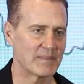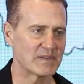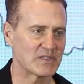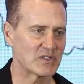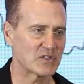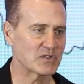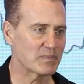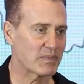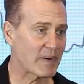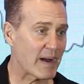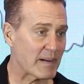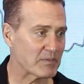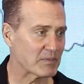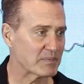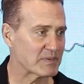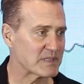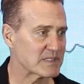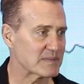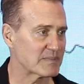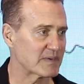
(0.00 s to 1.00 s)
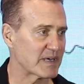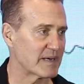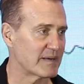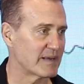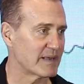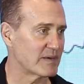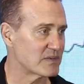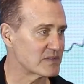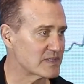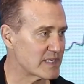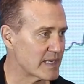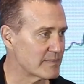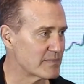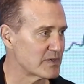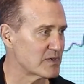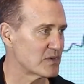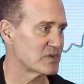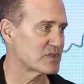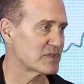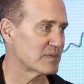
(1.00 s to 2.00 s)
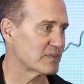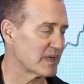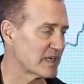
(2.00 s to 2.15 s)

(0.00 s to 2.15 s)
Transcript: but there's probably some kind of entertainment or some